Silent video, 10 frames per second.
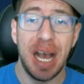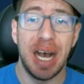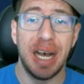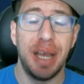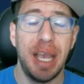
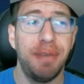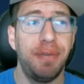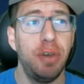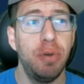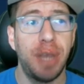
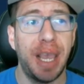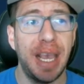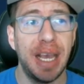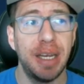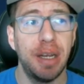If you
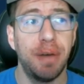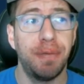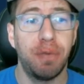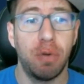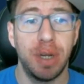can't
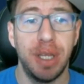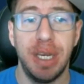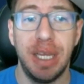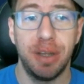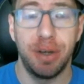afford
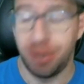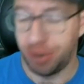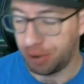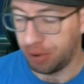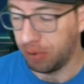it either
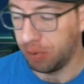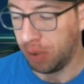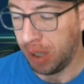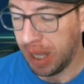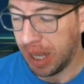
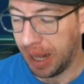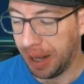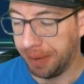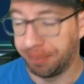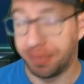through
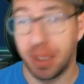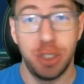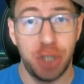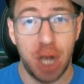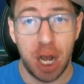
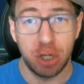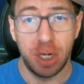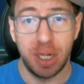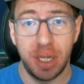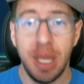
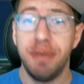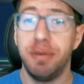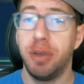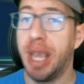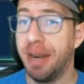chakra,
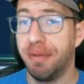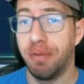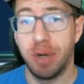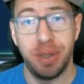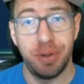if you can't
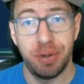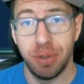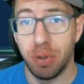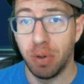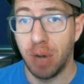afford it
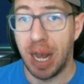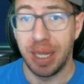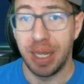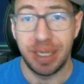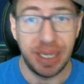through
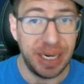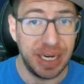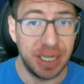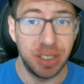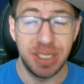
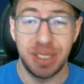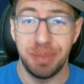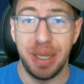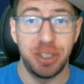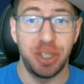gears to
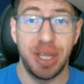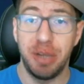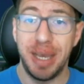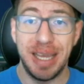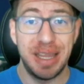make sure that
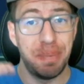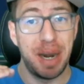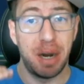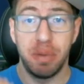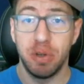you hit the
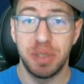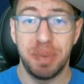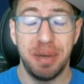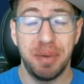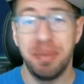bare bones
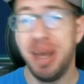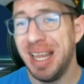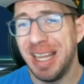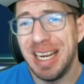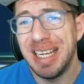minimum,
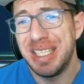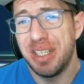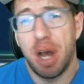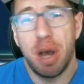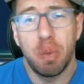then
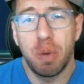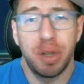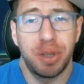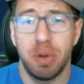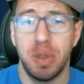it's not
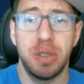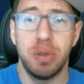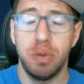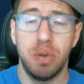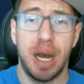worth going
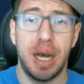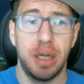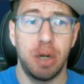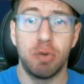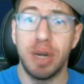to
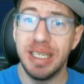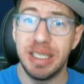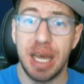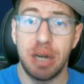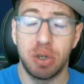a
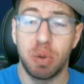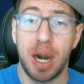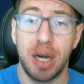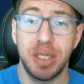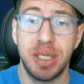race that
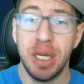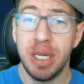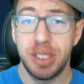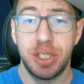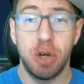requires
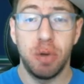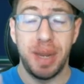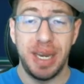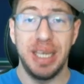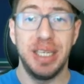so
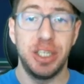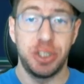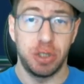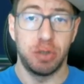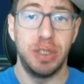many
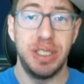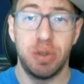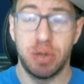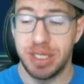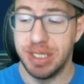additional
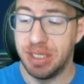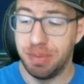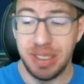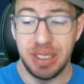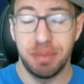resources
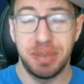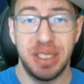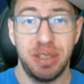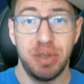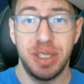to be dumped
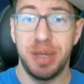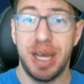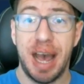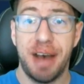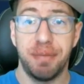into it
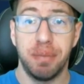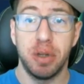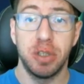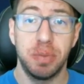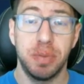to have
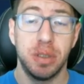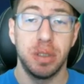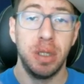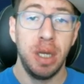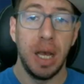
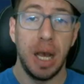multiple